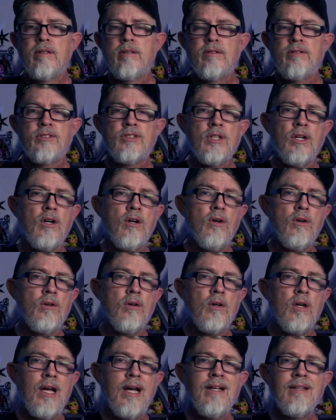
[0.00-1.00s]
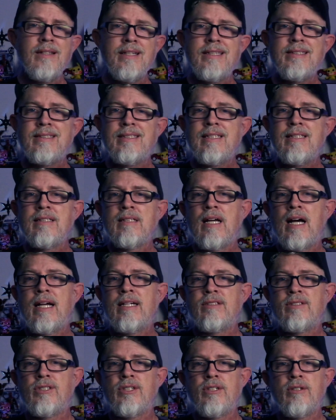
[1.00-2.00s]
So LED
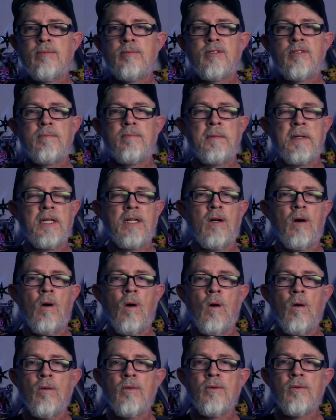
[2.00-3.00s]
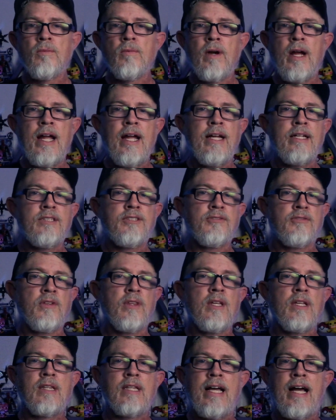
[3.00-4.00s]
light tubes have been all the rage for
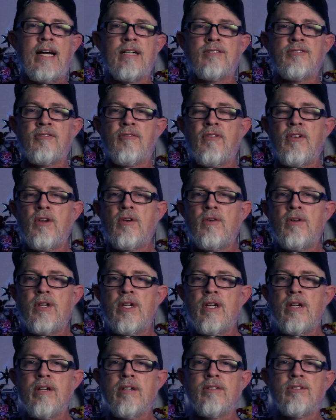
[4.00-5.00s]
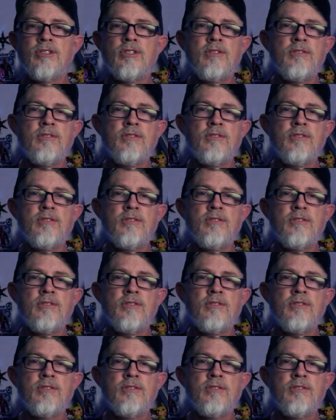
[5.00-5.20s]
the last few years.